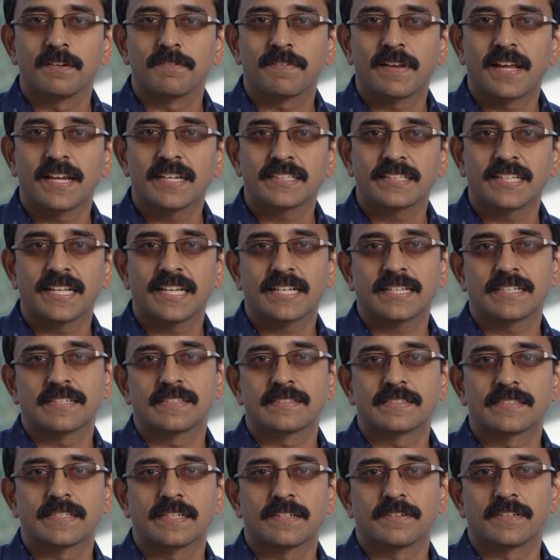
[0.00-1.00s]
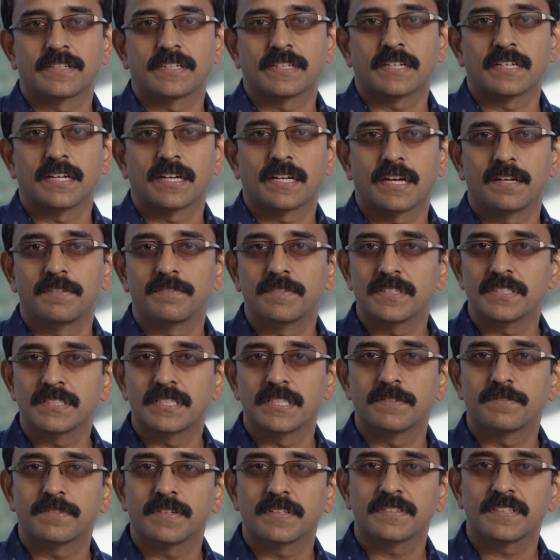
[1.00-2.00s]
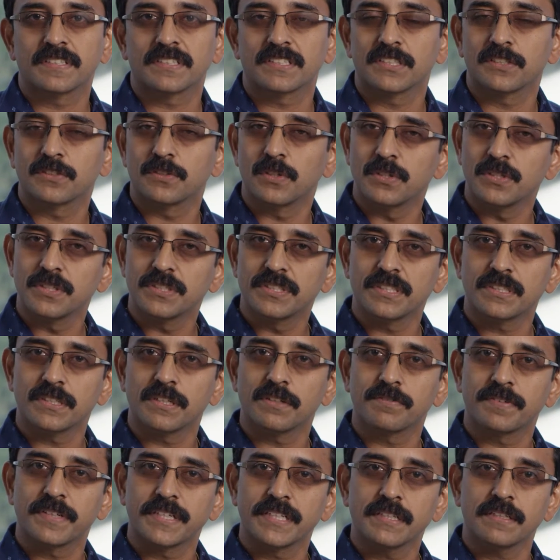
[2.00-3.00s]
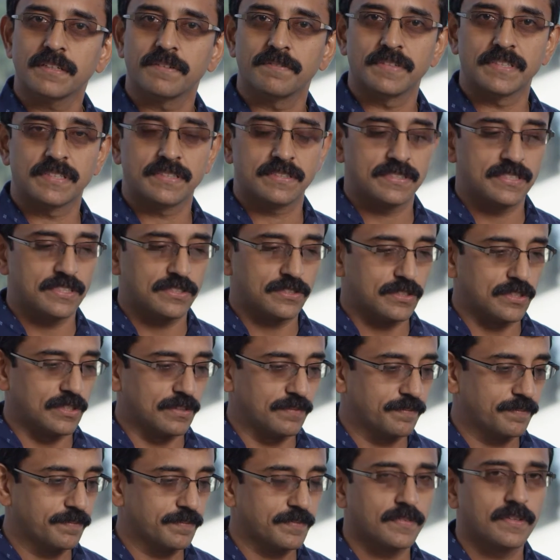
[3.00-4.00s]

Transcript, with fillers: FlashStack is our converged infrastructure solution offering with Cisco.